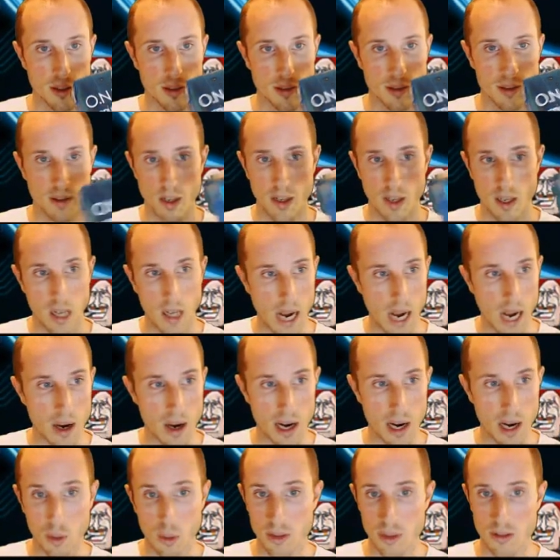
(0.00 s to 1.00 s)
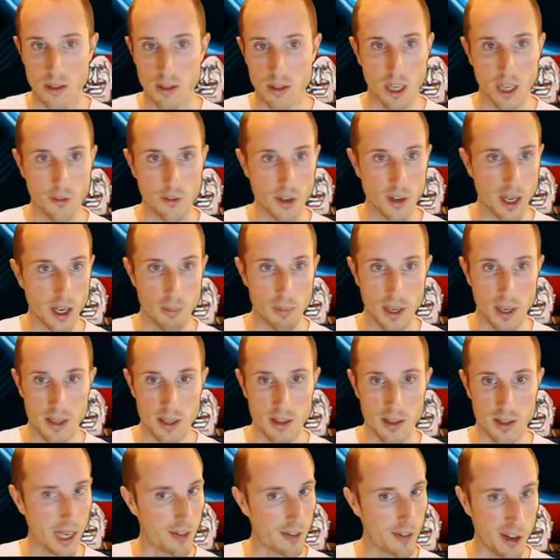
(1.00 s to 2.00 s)
I, I wouldn't stall if I had a big stack. If I
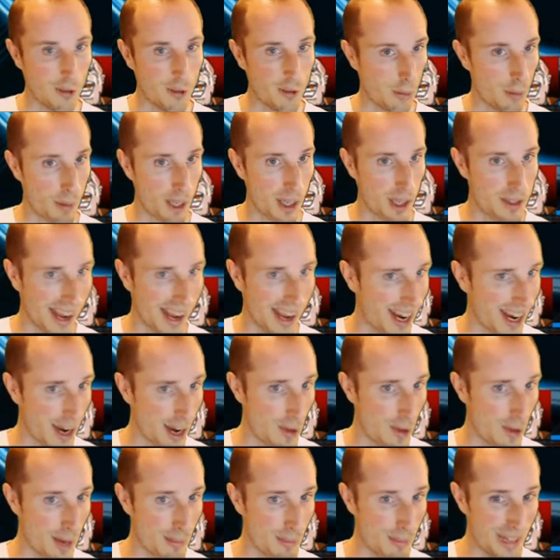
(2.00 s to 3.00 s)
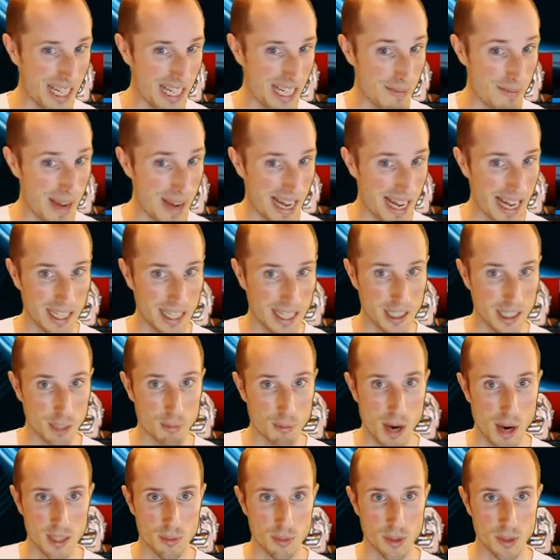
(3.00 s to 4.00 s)
have a big stack, I want to play as many hands as possible
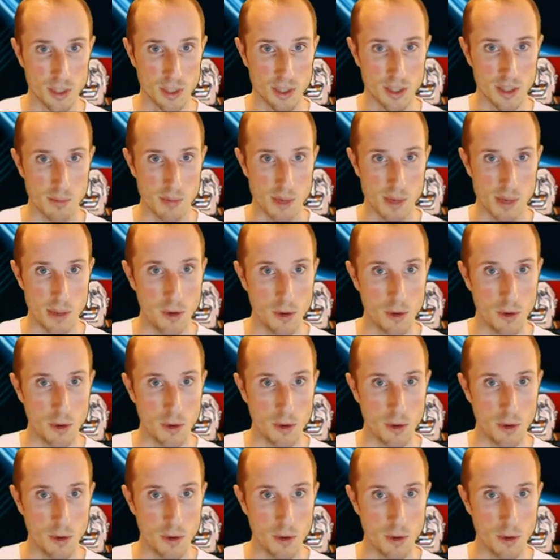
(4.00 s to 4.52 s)
on the bubble.